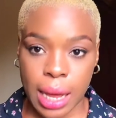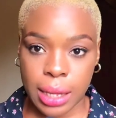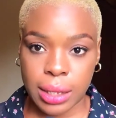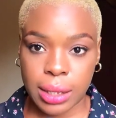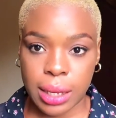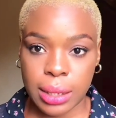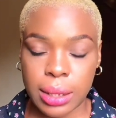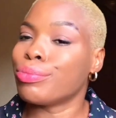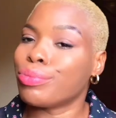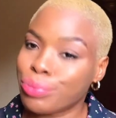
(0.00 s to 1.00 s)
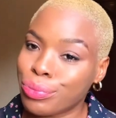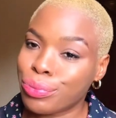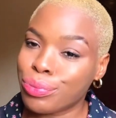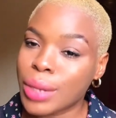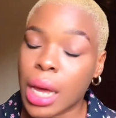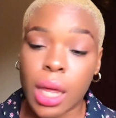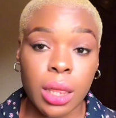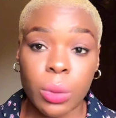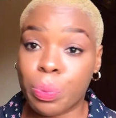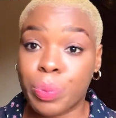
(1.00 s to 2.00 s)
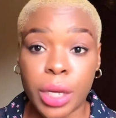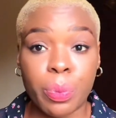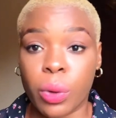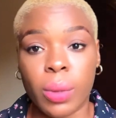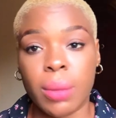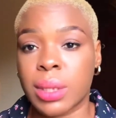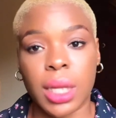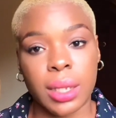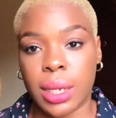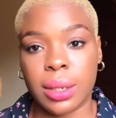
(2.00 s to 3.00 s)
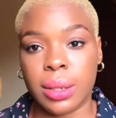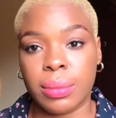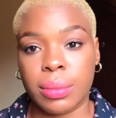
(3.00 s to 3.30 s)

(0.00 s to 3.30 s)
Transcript: AdSense, the big problem started.